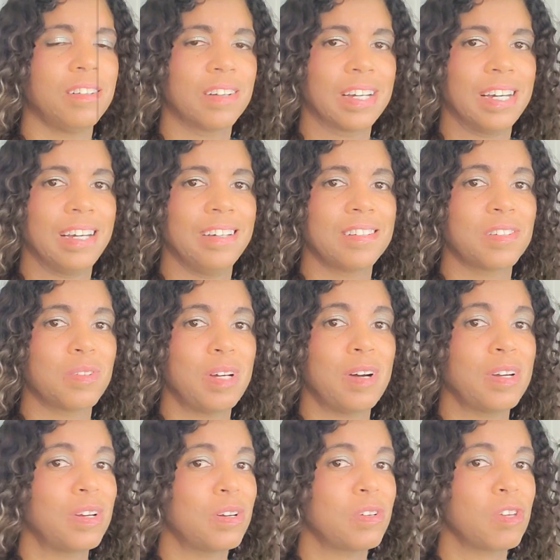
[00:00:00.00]
Okay, so now
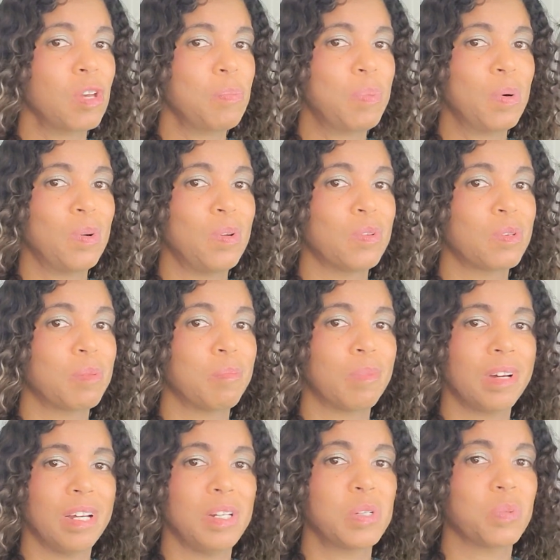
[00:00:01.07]
here's a bonus
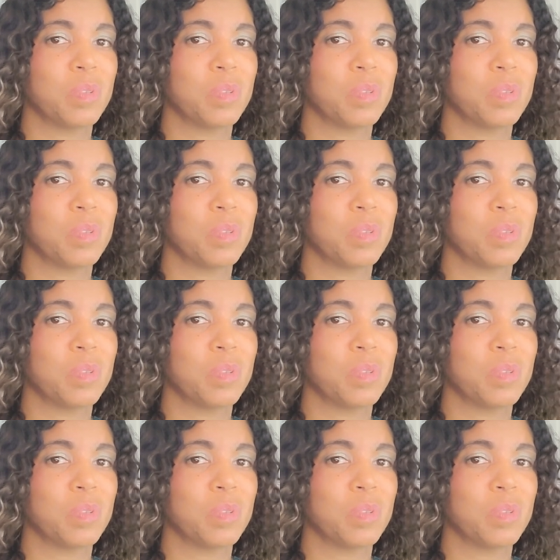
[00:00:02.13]
brain